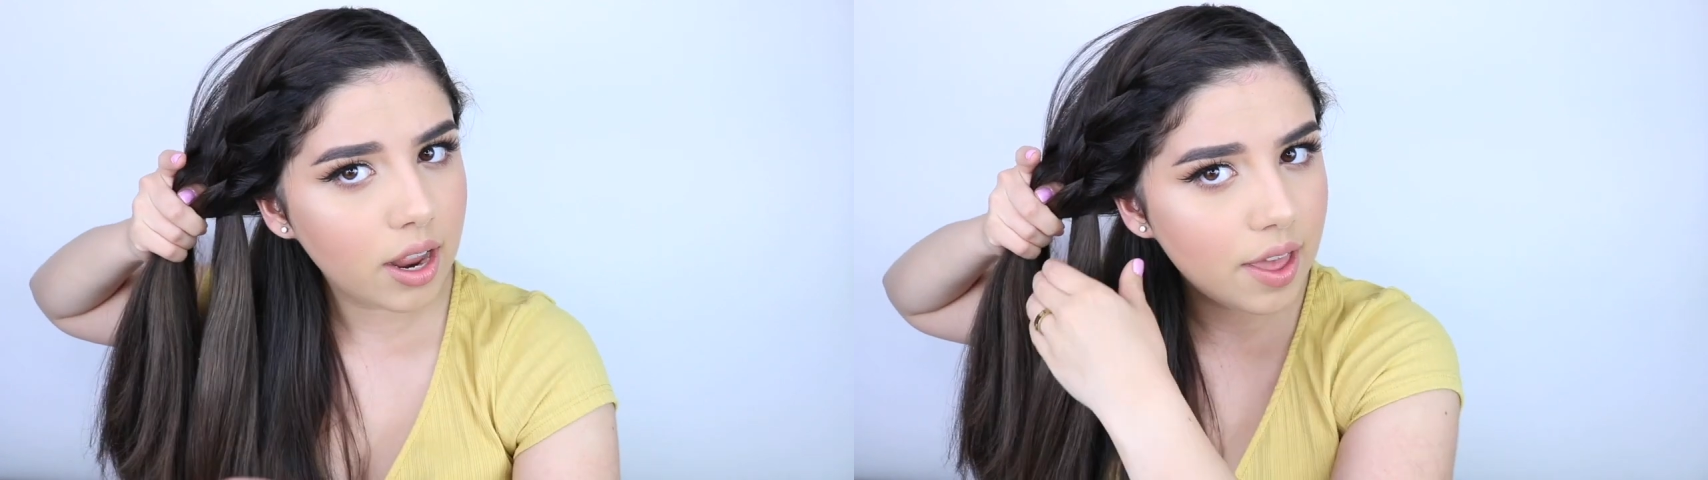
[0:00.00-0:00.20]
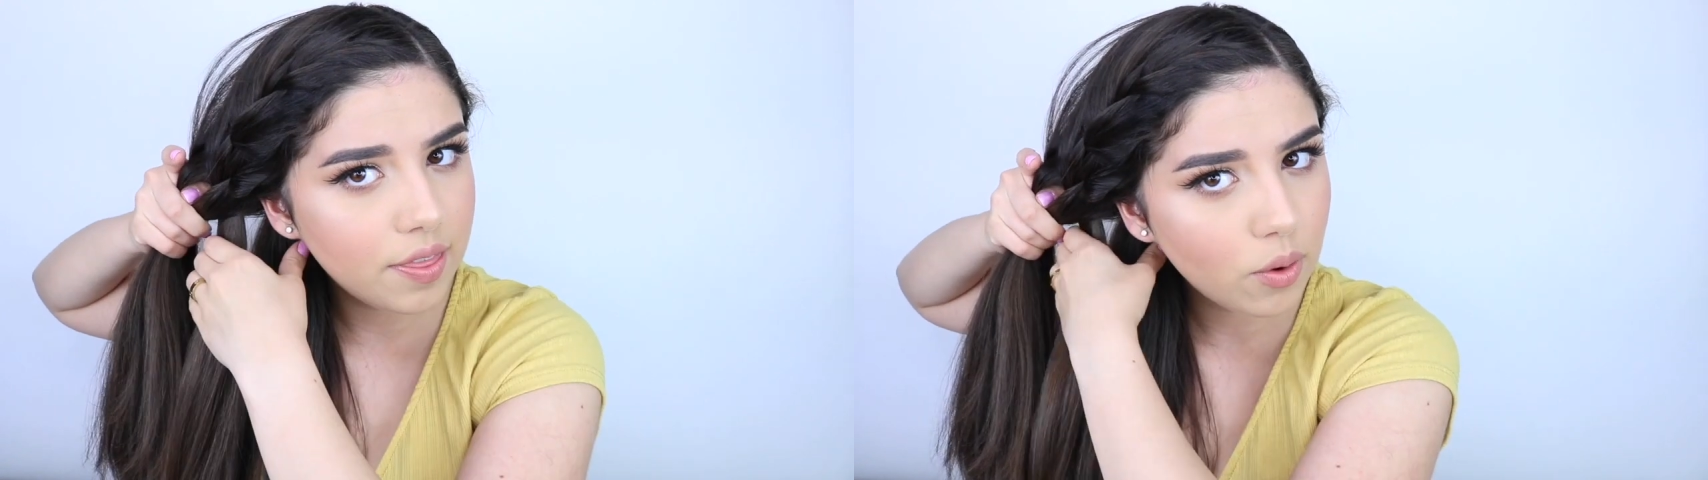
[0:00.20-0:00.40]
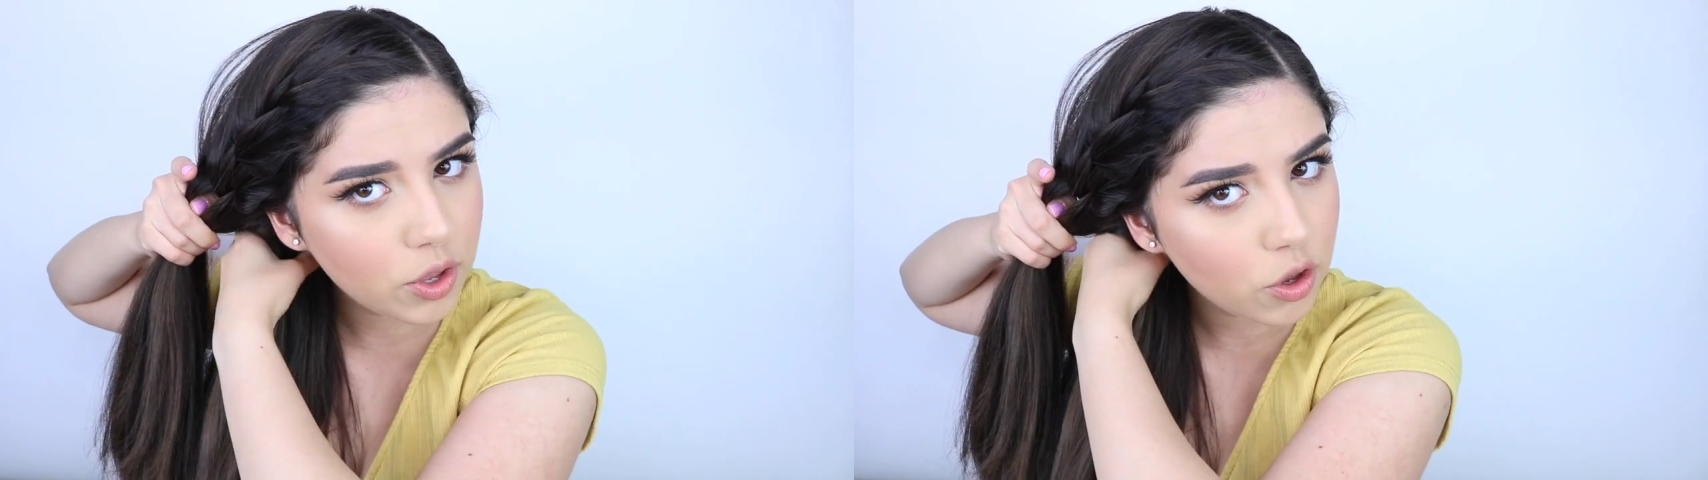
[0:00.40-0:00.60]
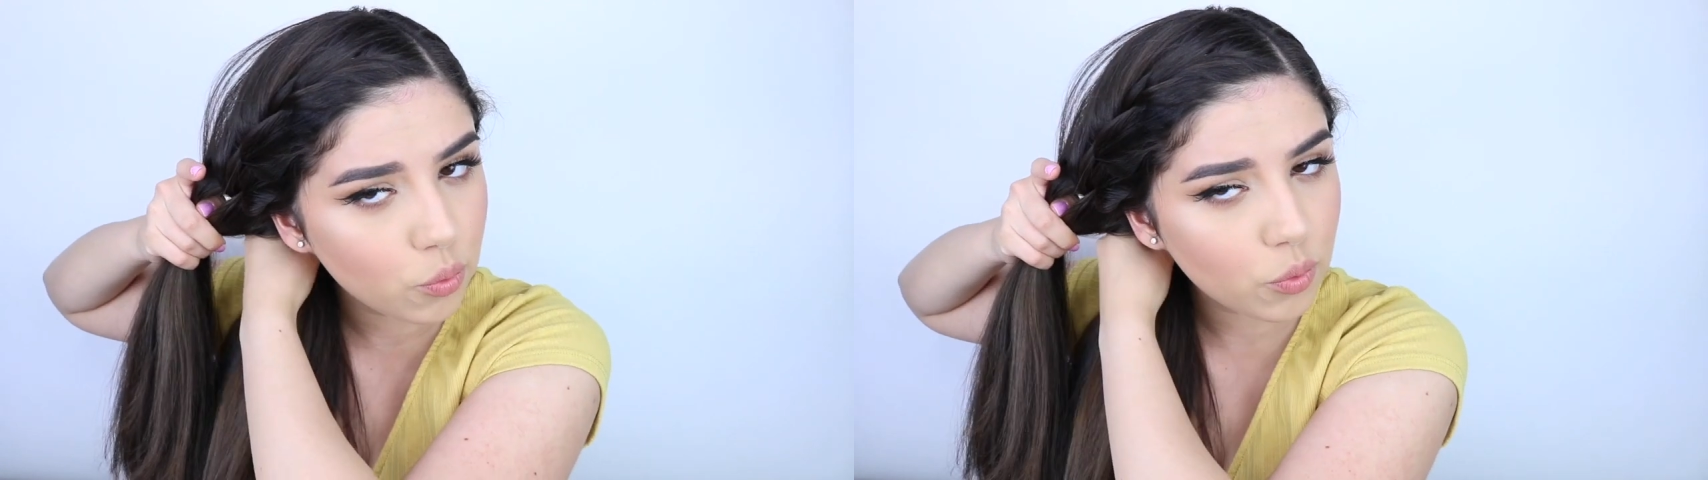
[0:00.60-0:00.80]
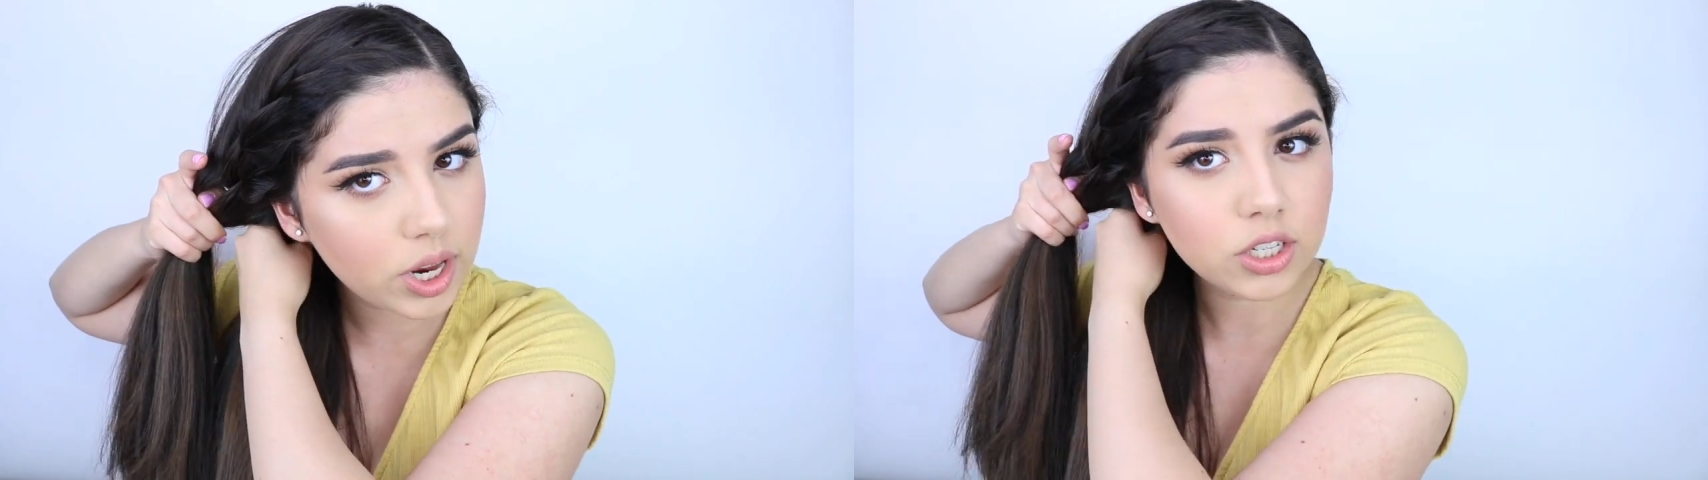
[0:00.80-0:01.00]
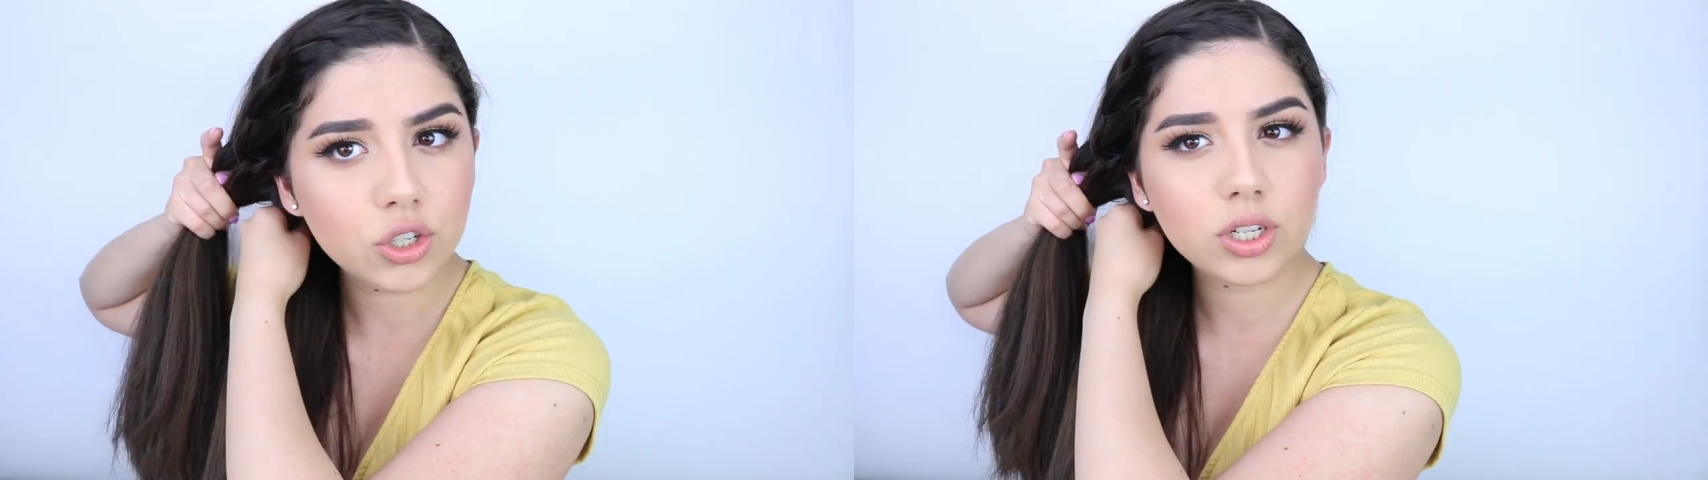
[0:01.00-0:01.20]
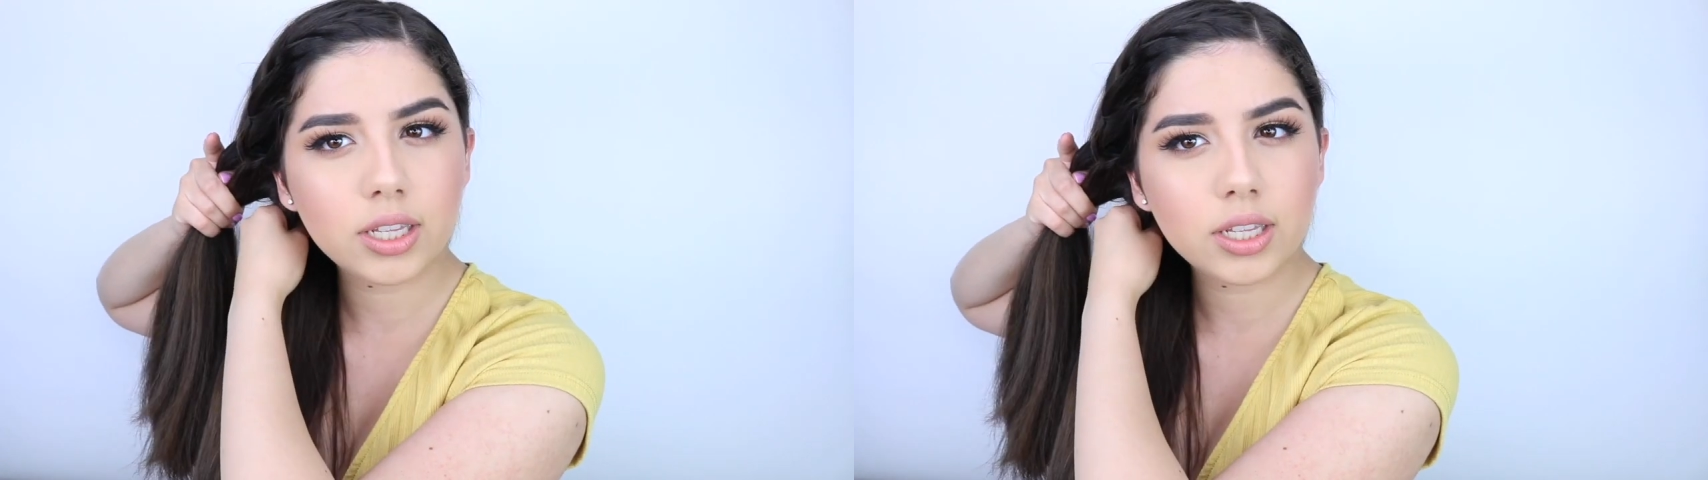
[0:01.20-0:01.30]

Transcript: And then when you reach